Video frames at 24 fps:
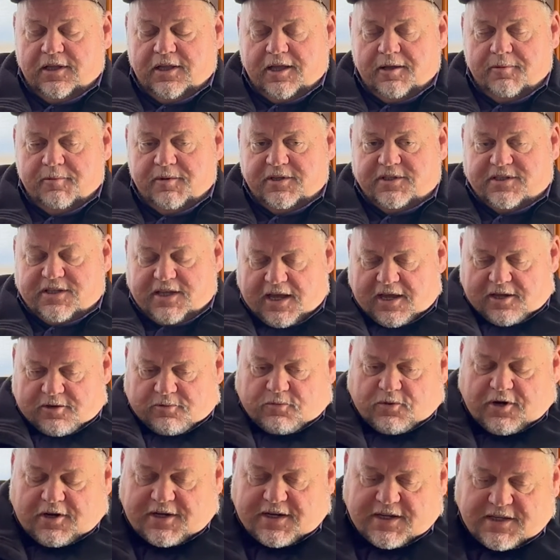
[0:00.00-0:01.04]
me see how to
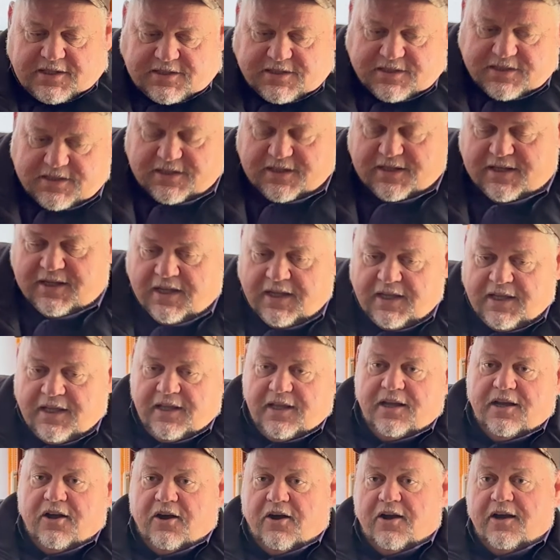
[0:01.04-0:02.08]
word this.
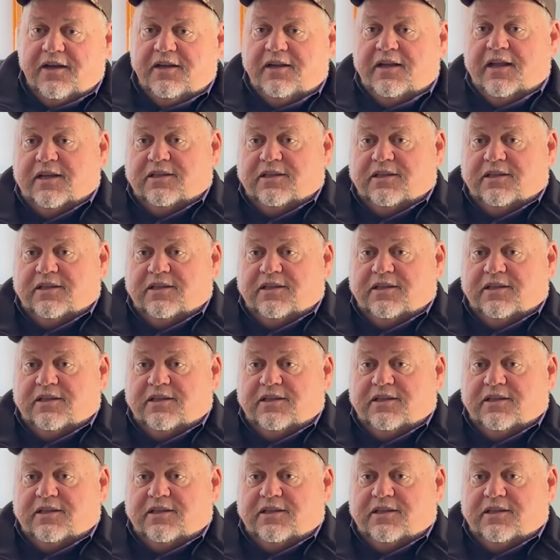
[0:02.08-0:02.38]
All right,